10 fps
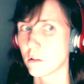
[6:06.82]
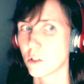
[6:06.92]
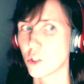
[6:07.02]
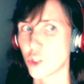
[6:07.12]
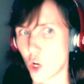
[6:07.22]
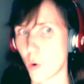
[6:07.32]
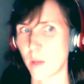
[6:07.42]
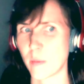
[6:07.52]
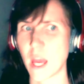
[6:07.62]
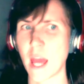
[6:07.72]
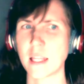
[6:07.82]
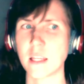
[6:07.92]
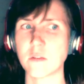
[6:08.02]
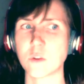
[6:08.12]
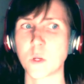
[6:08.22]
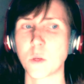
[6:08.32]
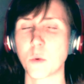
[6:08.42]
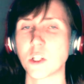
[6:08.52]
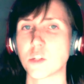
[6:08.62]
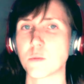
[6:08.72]
showing beheading of twenty-one
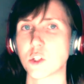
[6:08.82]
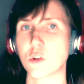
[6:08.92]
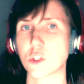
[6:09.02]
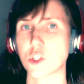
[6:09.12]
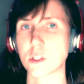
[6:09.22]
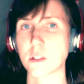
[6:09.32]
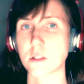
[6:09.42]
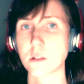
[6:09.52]
Egyptian Christians.